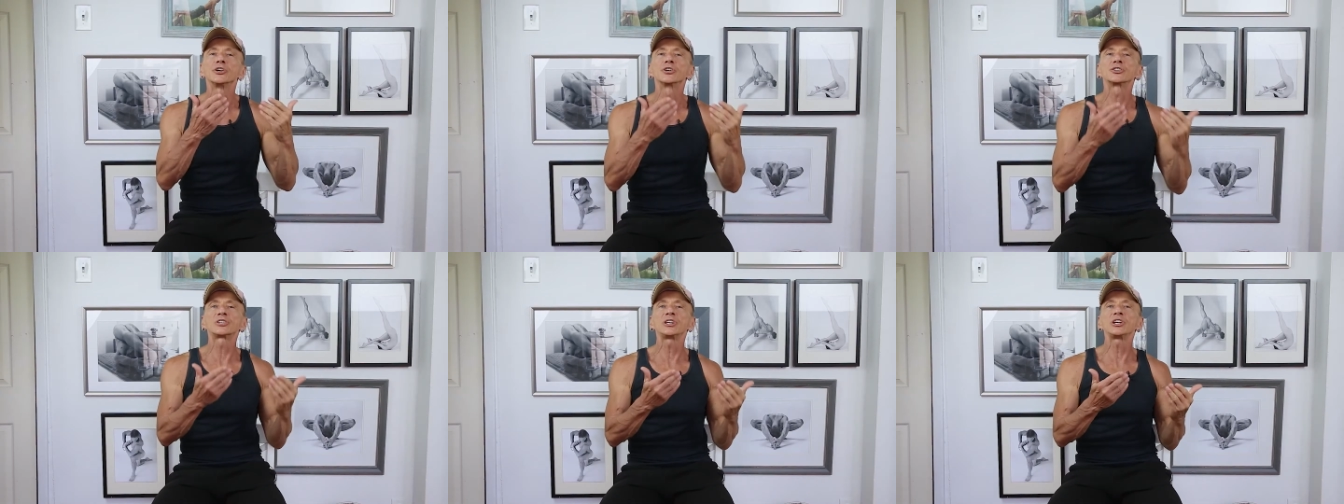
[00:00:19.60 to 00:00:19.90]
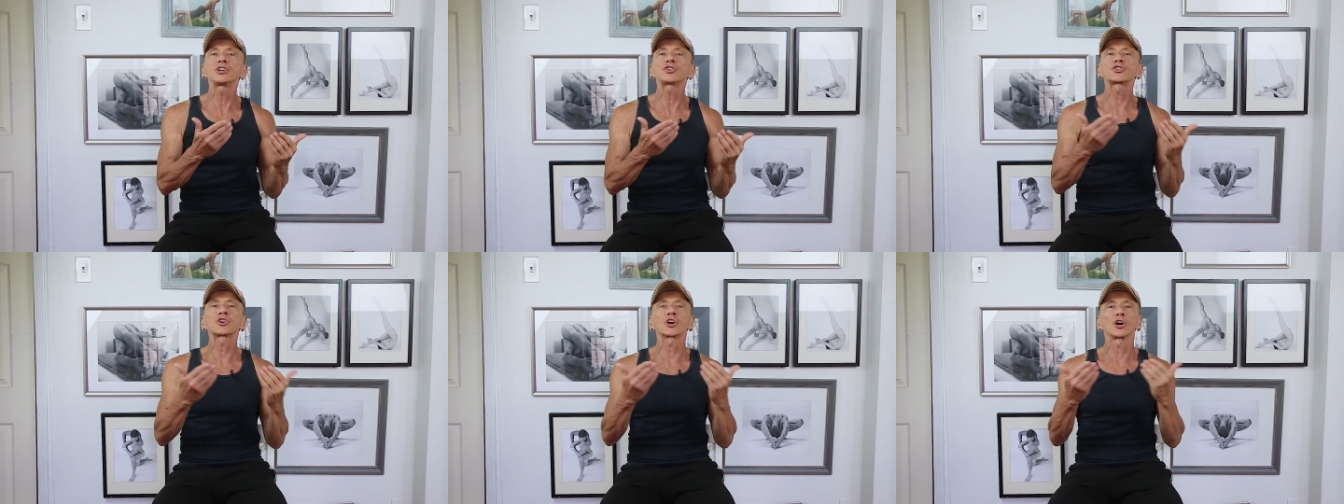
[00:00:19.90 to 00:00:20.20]
you're a
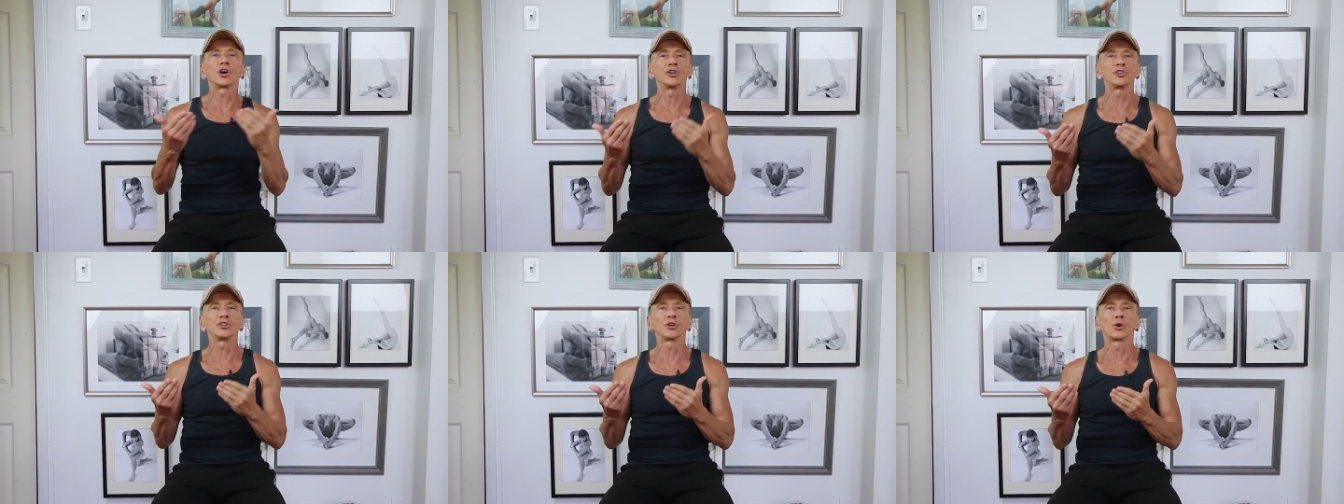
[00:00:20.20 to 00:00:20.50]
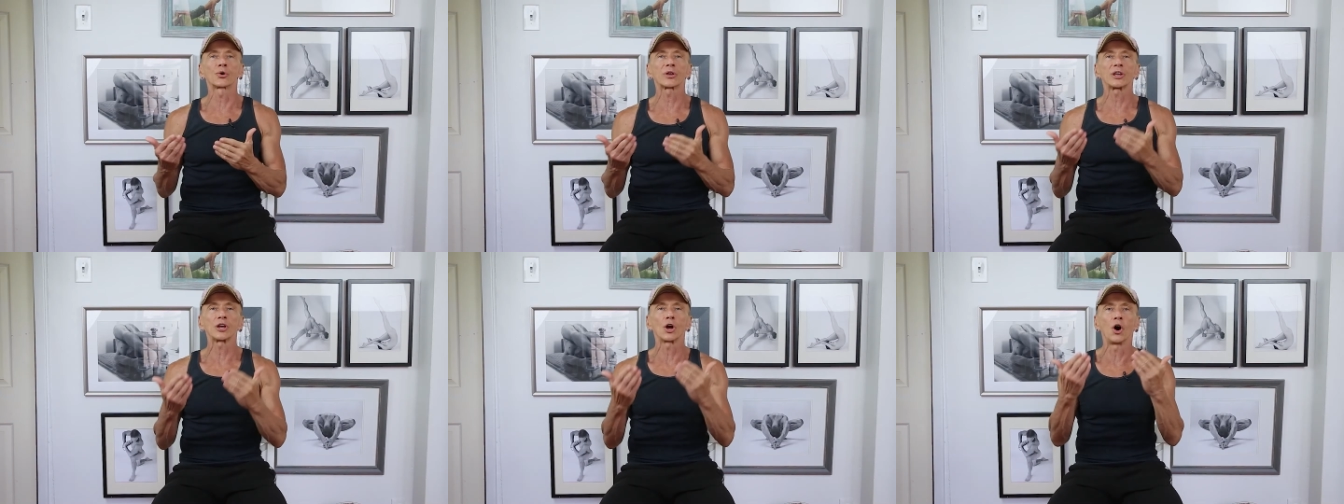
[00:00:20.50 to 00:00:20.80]
teacher, a
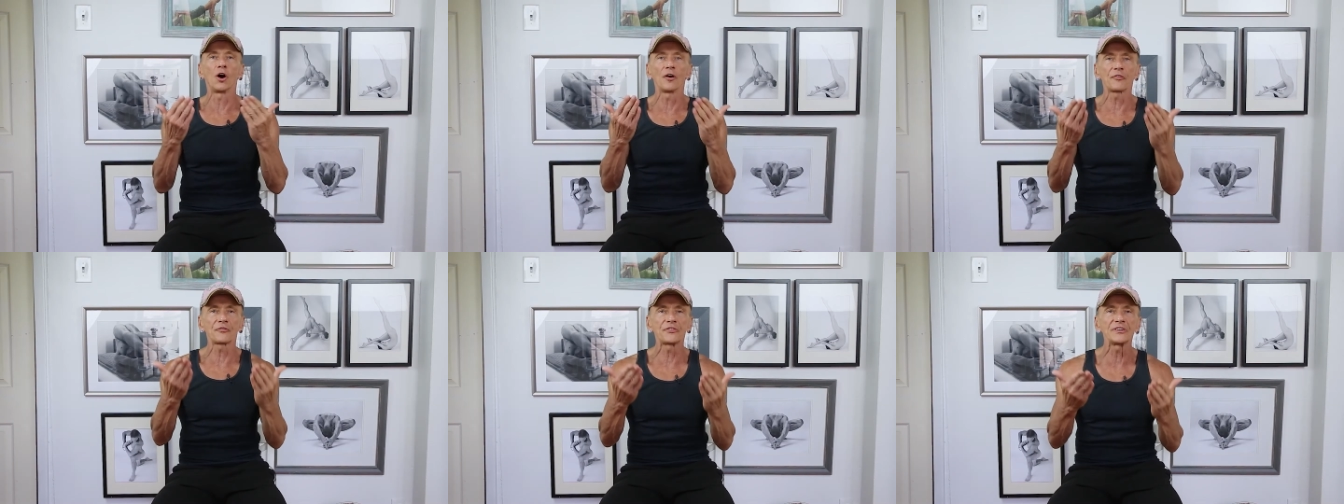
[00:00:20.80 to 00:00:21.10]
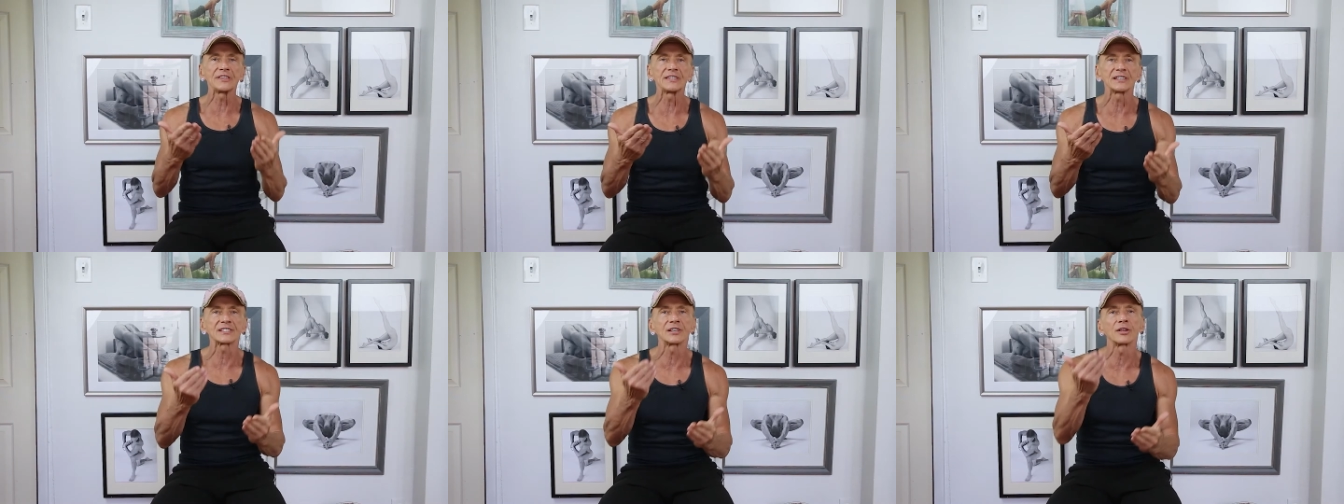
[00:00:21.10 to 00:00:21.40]
yogi or
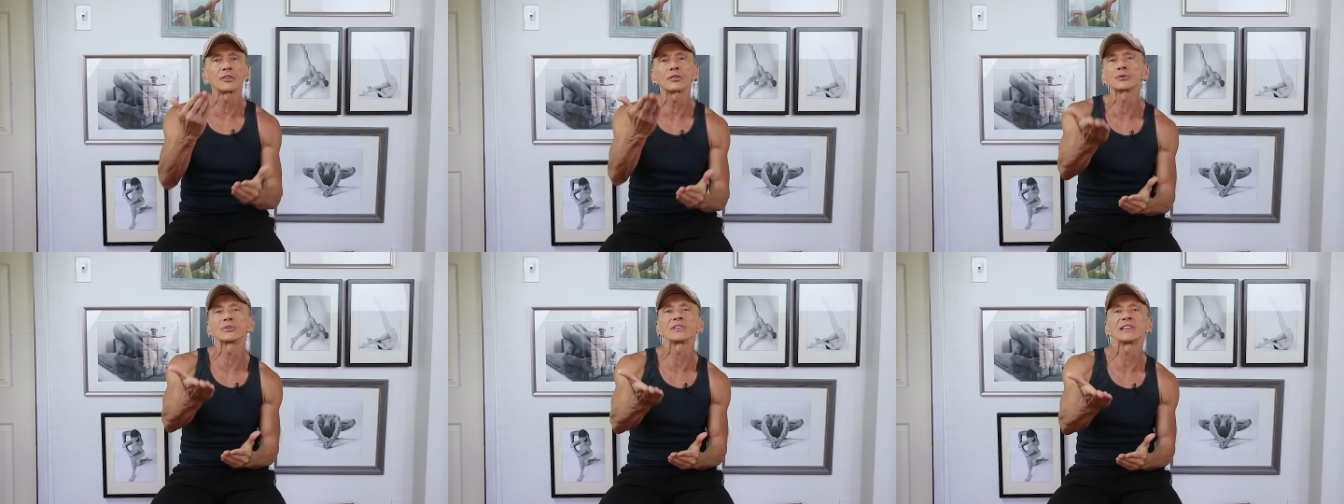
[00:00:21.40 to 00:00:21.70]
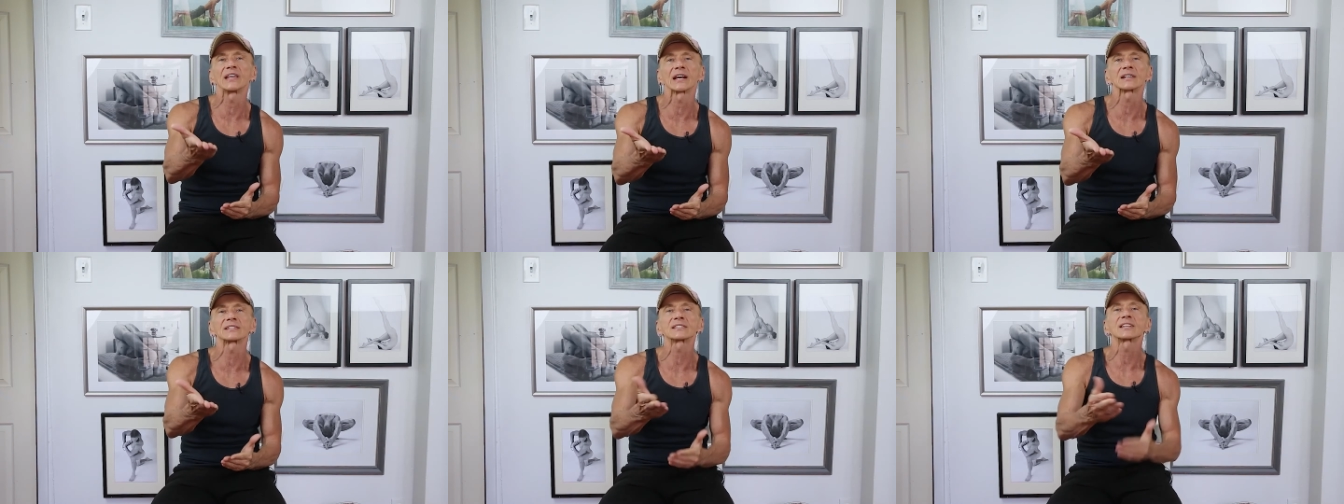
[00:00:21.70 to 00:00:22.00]
fitness
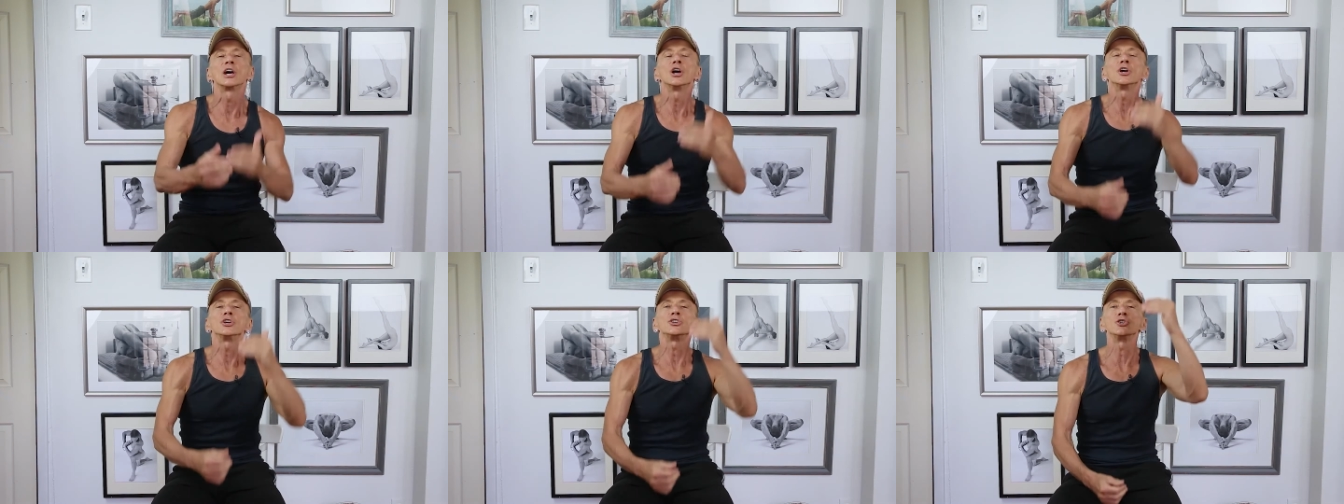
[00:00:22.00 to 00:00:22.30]
enthusiast,